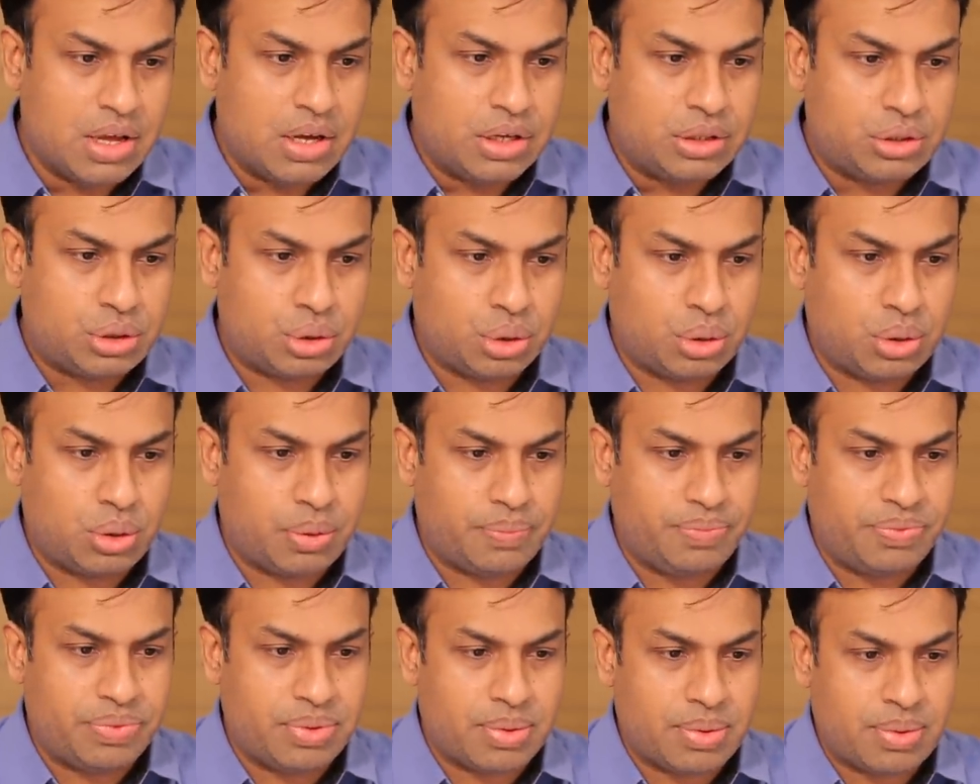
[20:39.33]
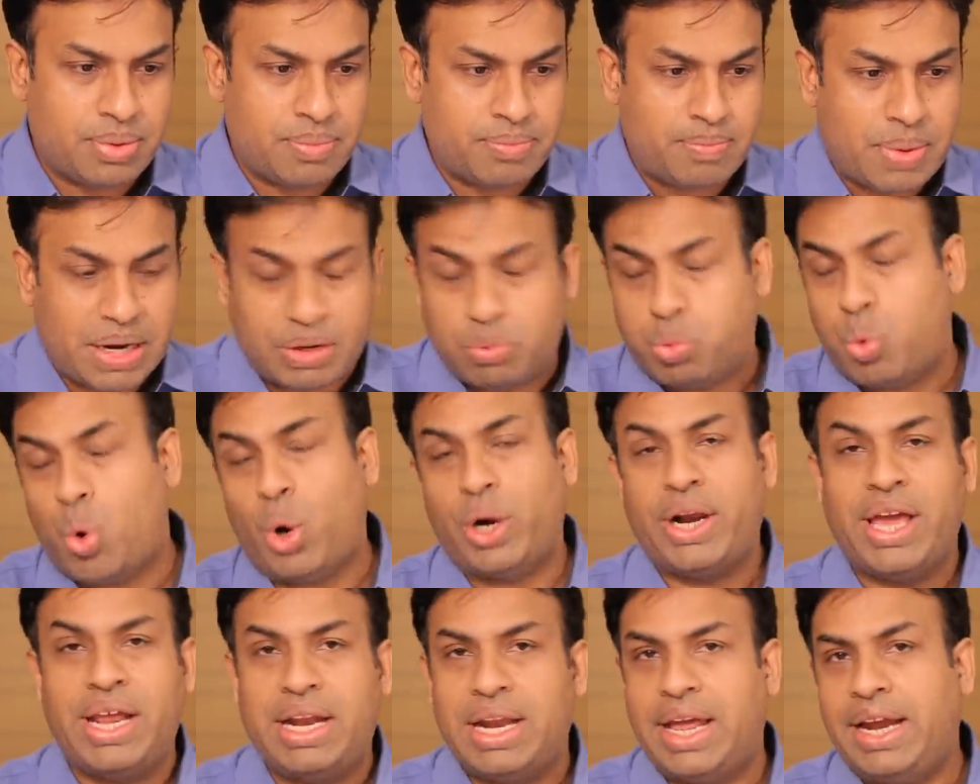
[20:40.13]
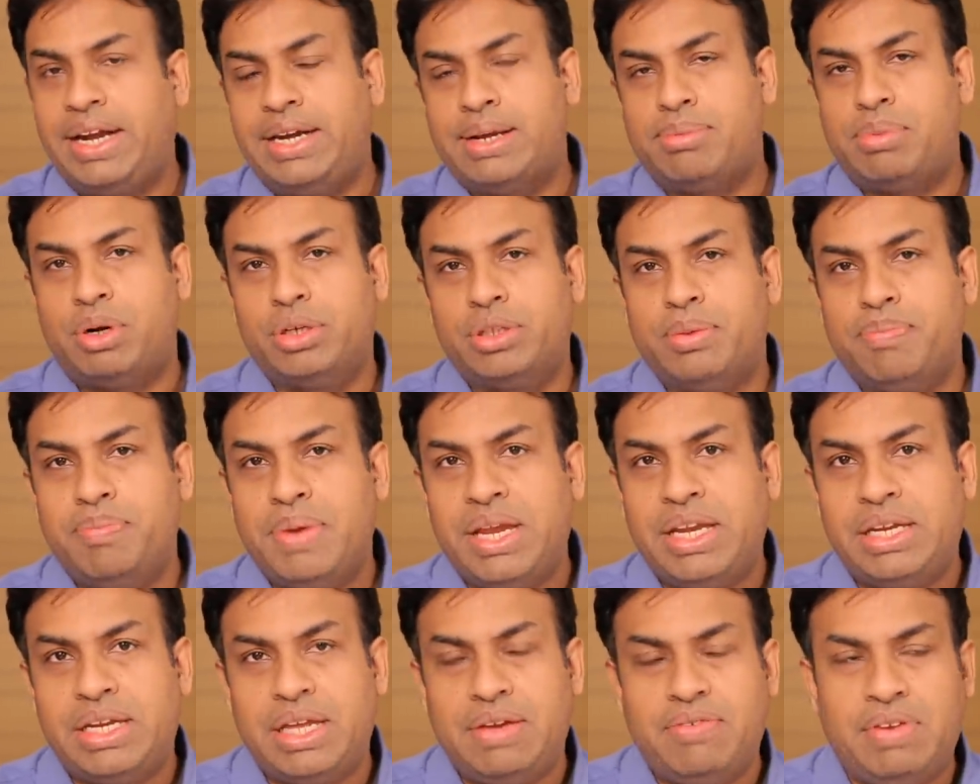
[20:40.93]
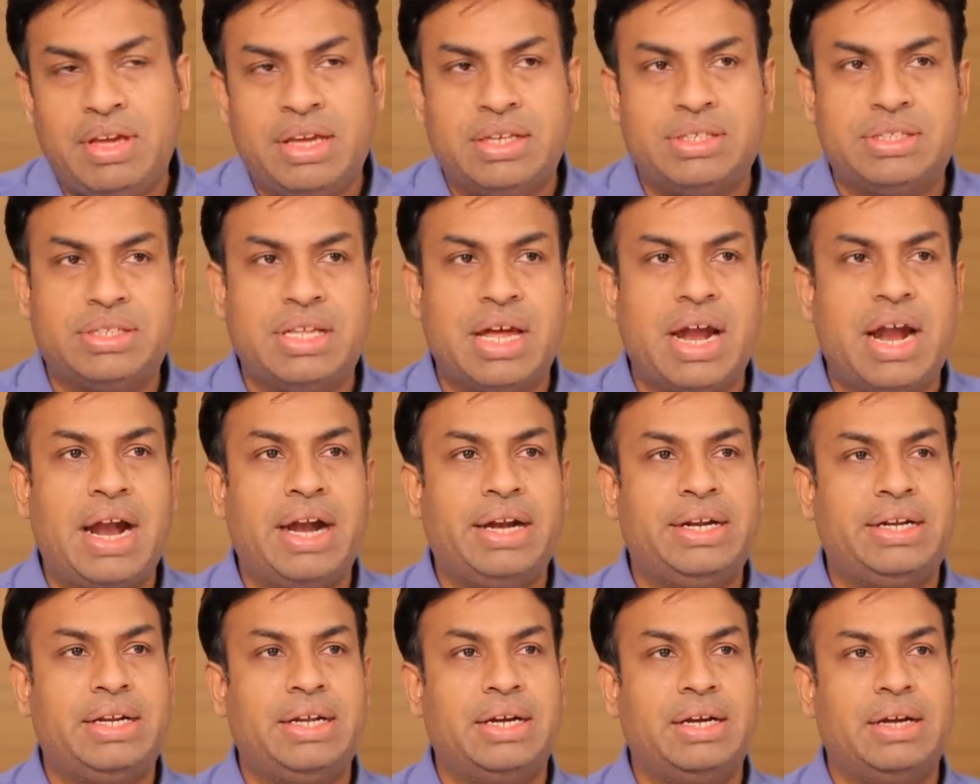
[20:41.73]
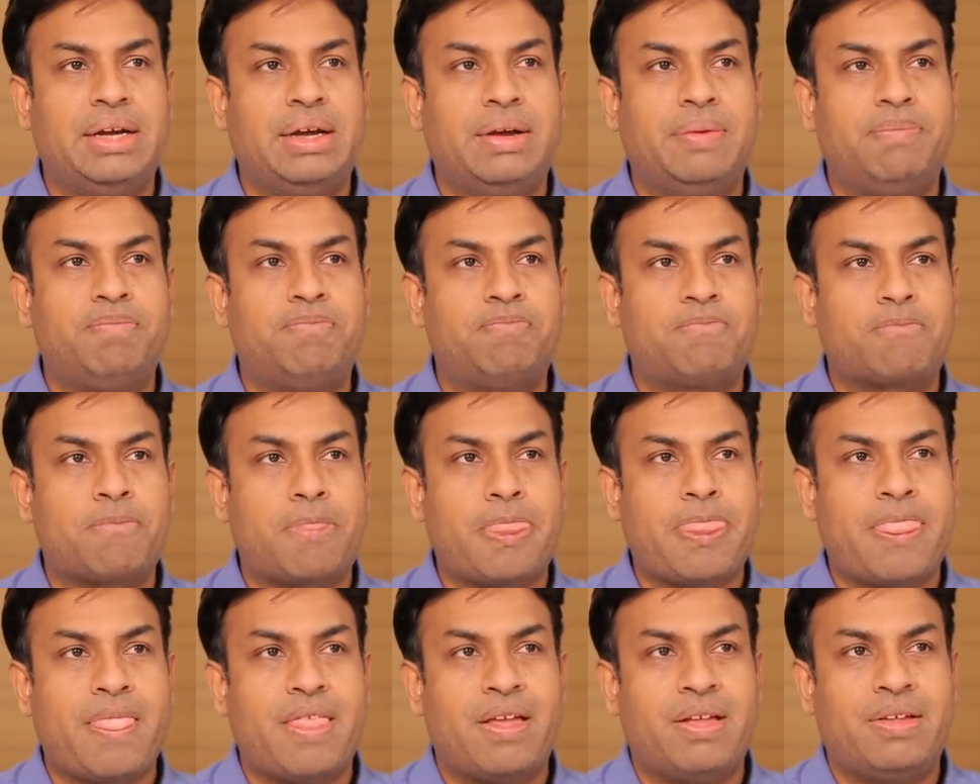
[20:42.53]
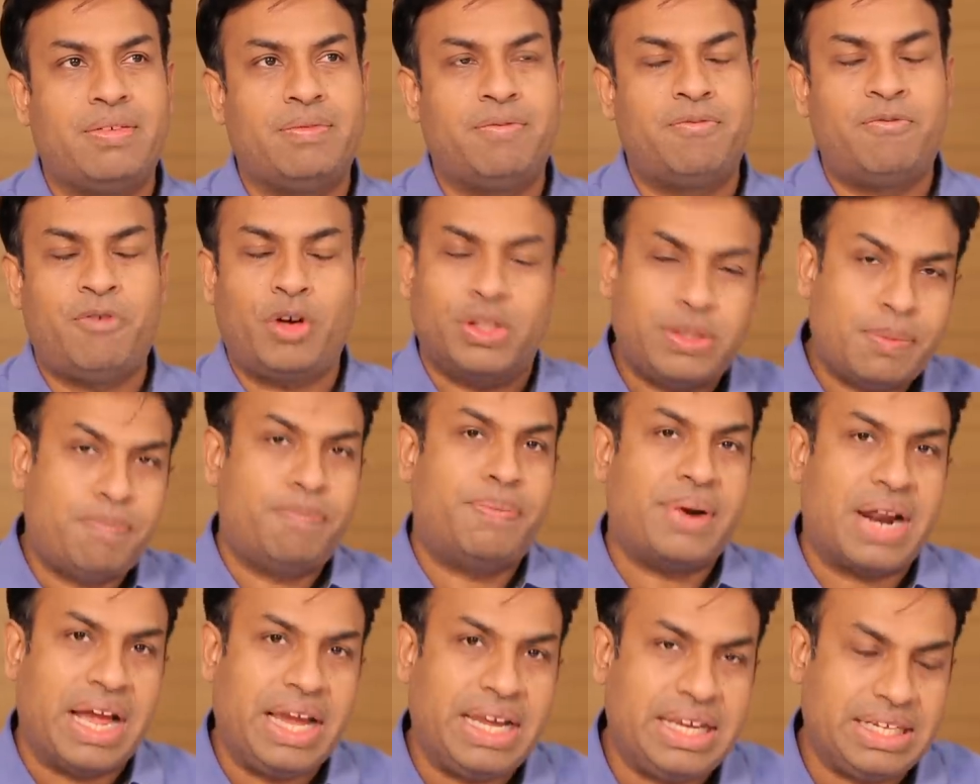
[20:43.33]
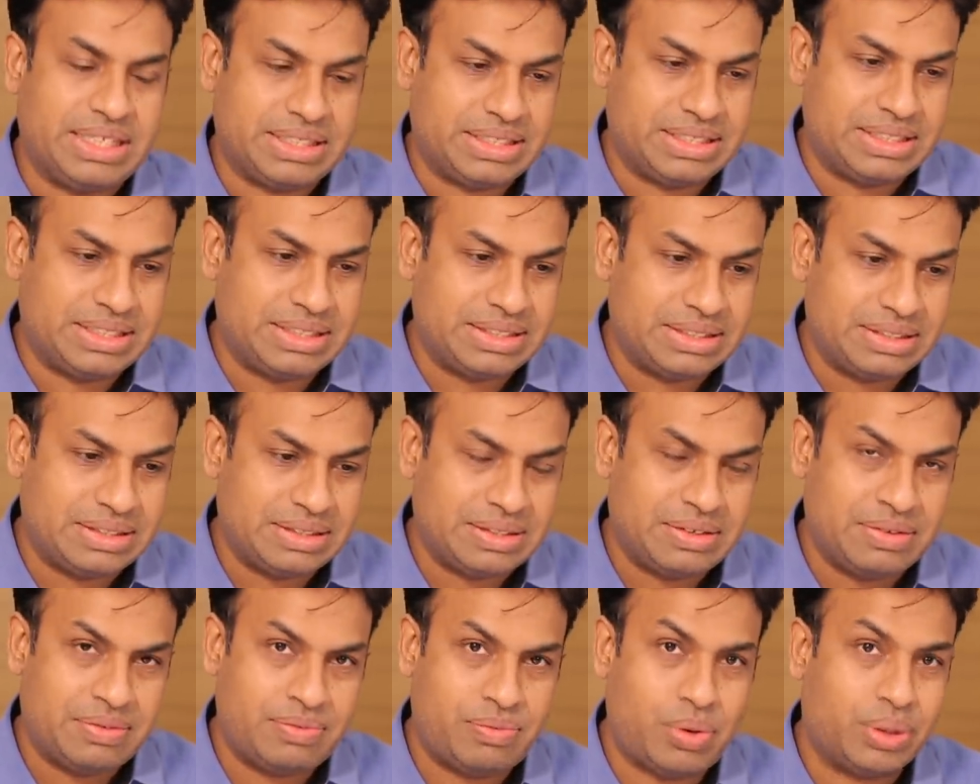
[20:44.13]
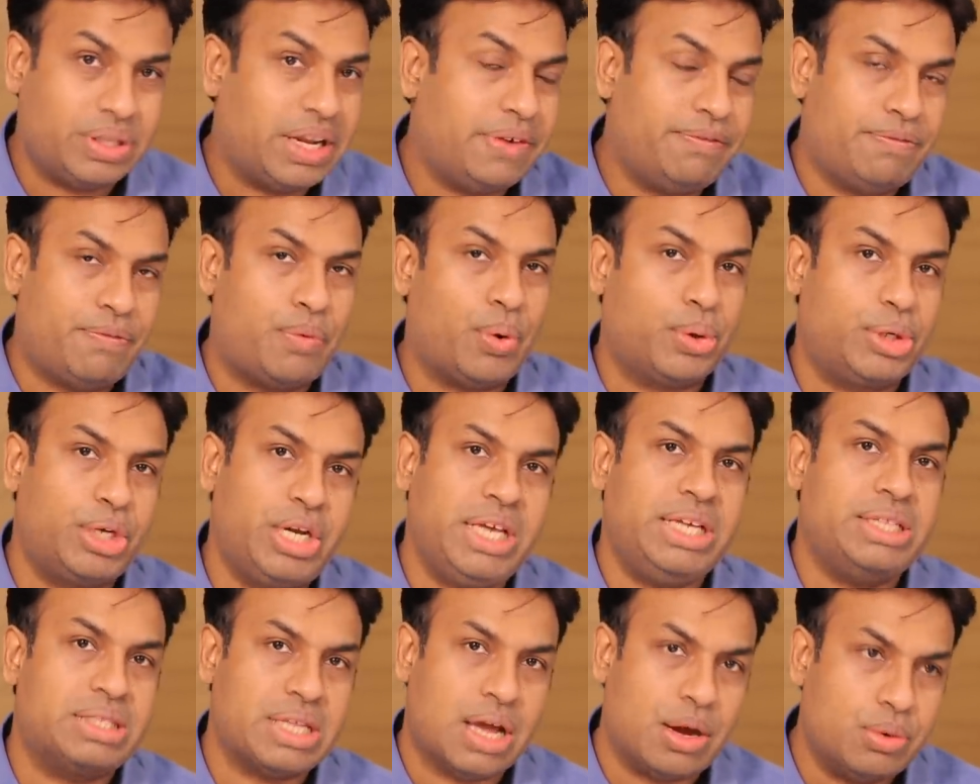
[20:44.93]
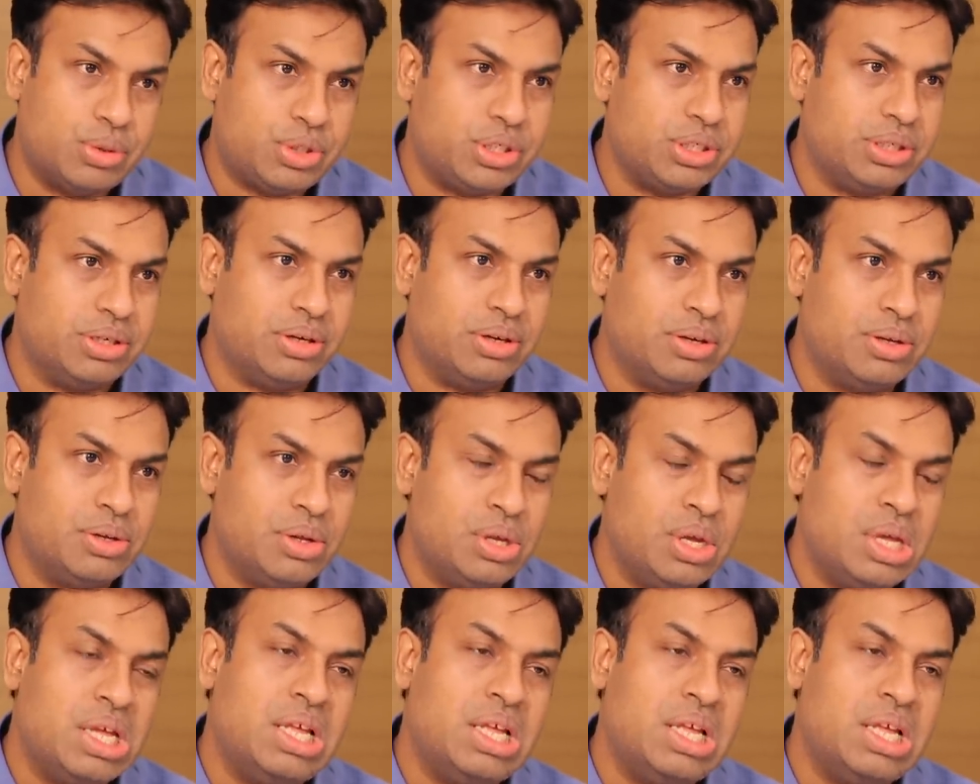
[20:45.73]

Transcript: So, but what I liked about the Mi TV is that for the price, for that 40,000,